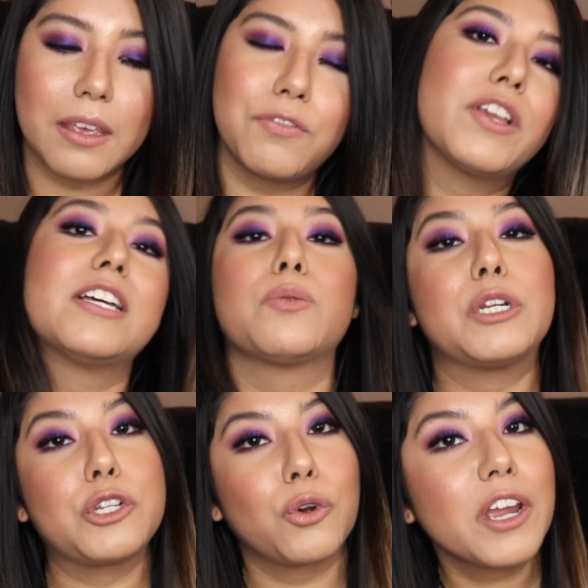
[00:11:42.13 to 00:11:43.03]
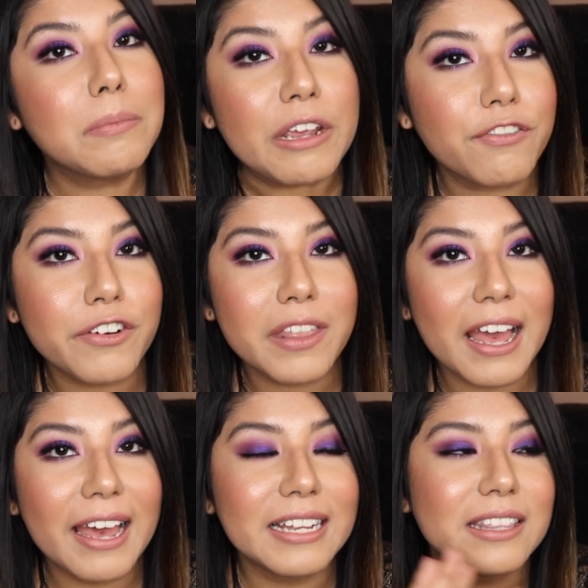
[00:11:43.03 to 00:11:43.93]
If you guys want to join me for
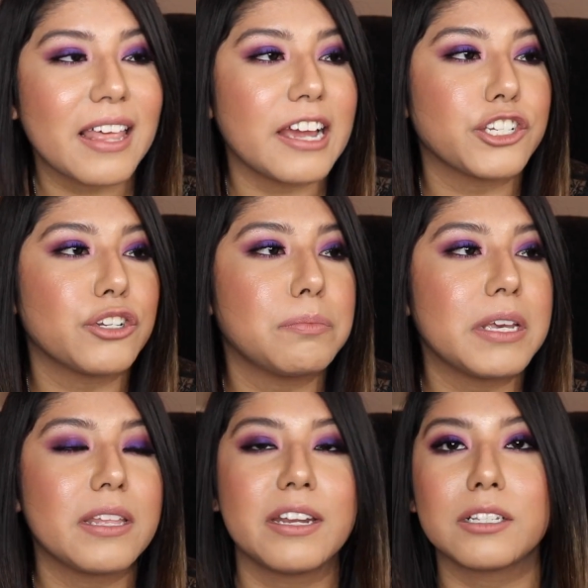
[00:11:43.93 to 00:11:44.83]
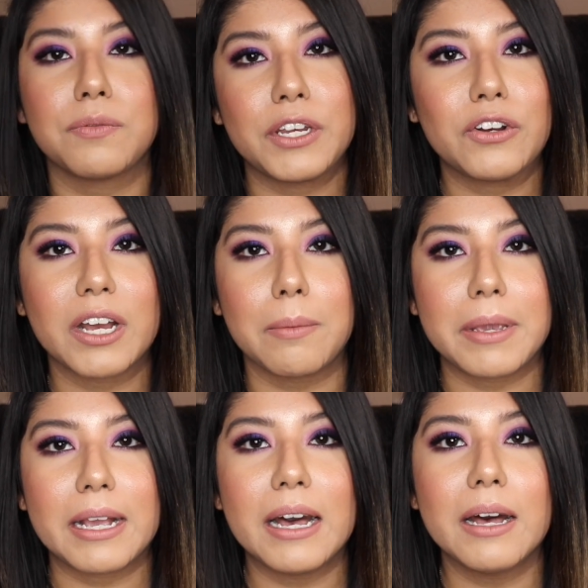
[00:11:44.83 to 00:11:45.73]
that, that should be the next video coming